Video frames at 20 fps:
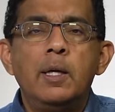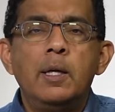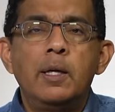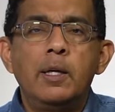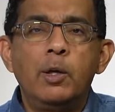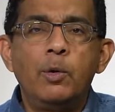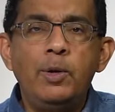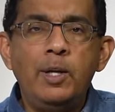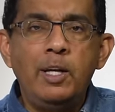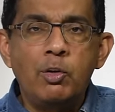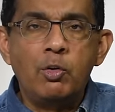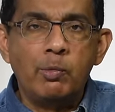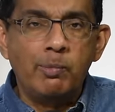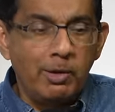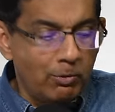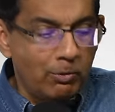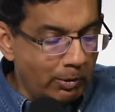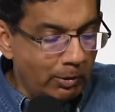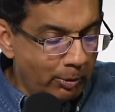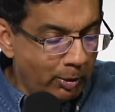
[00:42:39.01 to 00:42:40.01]
you need to
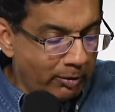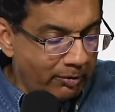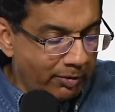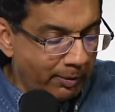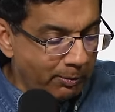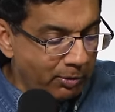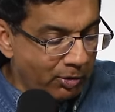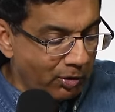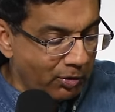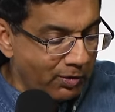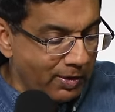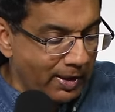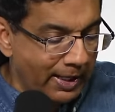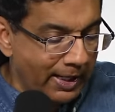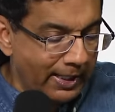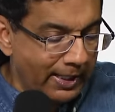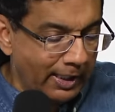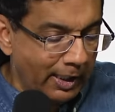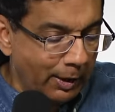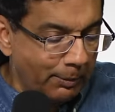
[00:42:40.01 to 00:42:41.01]
be removed from
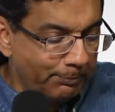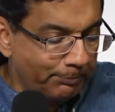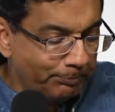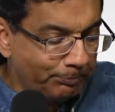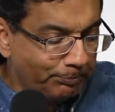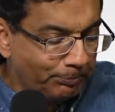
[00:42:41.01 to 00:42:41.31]
society.